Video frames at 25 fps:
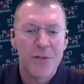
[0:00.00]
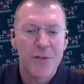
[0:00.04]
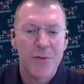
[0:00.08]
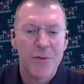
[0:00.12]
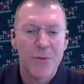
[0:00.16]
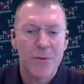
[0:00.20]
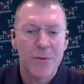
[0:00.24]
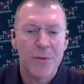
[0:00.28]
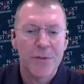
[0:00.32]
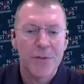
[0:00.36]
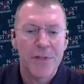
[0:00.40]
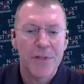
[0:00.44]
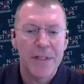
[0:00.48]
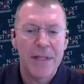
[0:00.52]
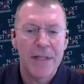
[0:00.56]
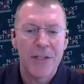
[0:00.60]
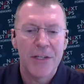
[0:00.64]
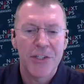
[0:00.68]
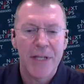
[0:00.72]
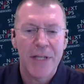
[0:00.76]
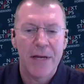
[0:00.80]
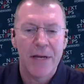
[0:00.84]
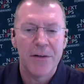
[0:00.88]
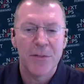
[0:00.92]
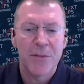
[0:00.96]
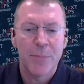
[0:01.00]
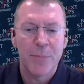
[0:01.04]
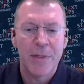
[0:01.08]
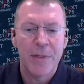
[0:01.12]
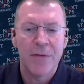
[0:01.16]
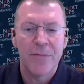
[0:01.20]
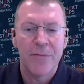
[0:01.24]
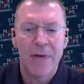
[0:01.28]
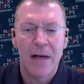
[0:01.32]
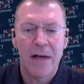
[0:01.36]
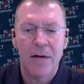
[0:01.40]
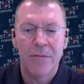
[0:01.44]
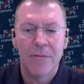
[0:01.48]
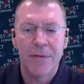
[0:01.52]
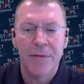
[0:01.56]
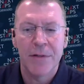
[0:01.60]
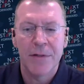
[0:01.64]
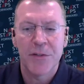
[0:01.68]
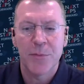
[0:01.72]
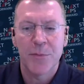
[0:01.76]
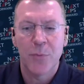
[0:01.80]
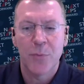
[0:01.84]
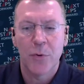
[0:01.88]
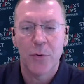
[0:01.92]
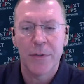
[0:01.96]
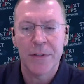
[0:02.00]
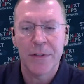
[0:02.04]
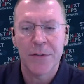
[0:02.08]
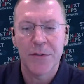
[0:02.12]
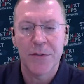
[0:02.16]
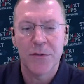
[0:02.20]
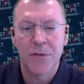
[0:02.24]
schools and educators be involved in supporting